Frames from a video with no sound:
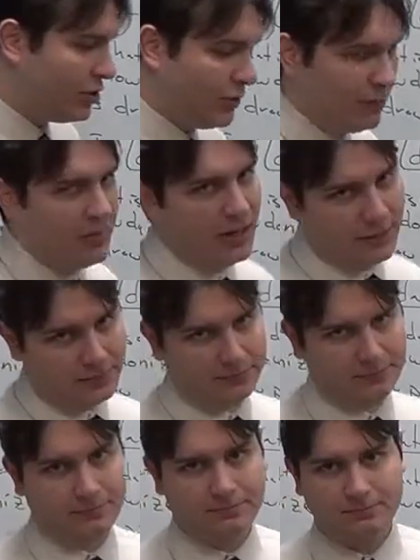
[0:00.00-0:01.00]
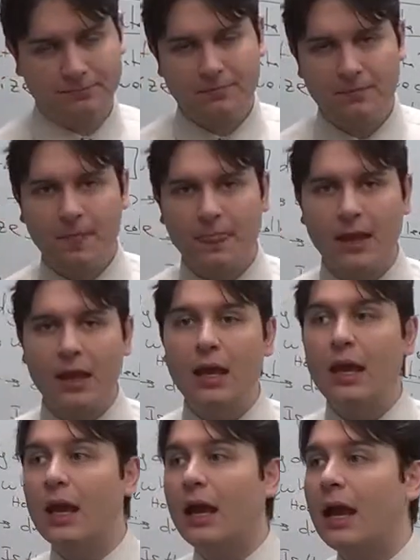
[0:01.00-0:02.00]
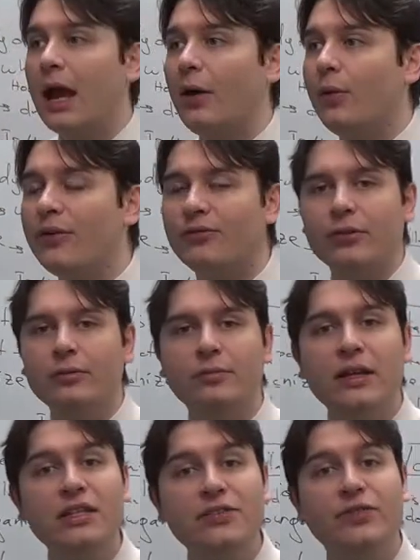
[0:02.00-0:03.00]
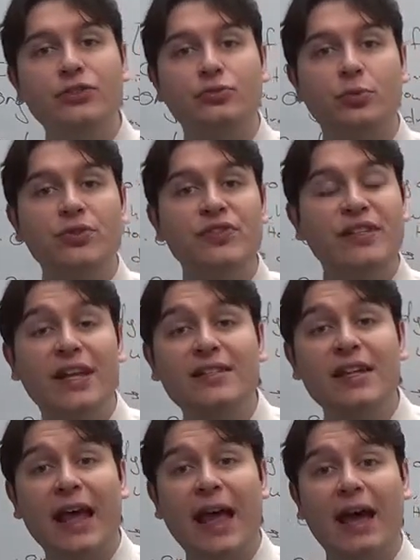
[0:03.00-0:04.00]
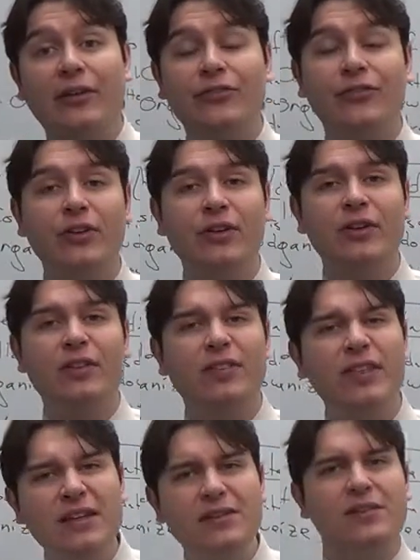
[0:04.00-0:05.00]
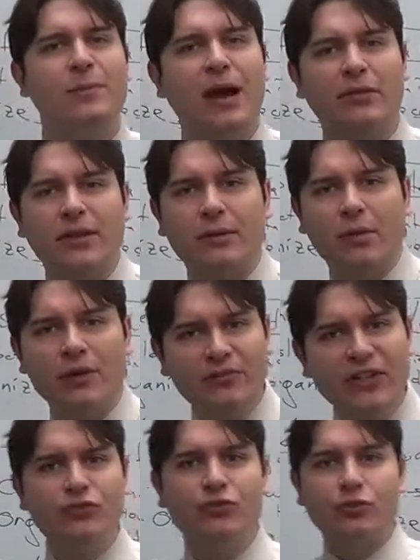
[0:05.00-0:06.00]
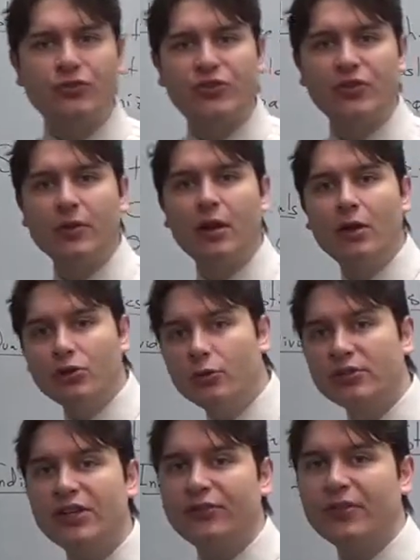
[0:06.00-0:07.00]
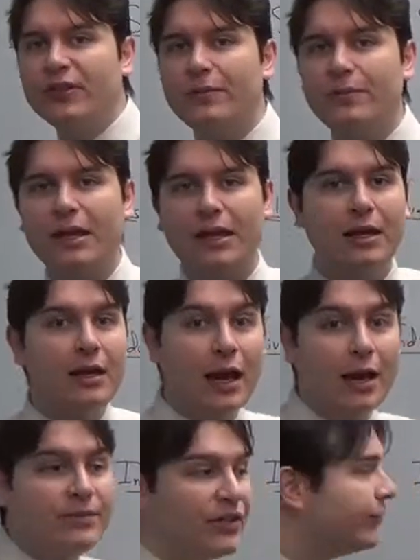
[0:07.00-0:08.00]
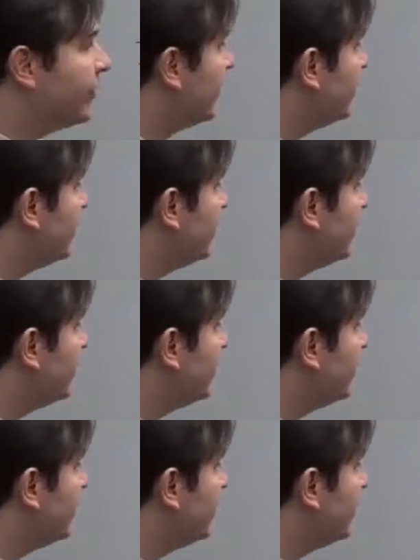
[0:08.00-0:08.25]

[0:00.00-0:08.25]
you and me. However, individuals tend to have things about them, features. You're different than me. I'm different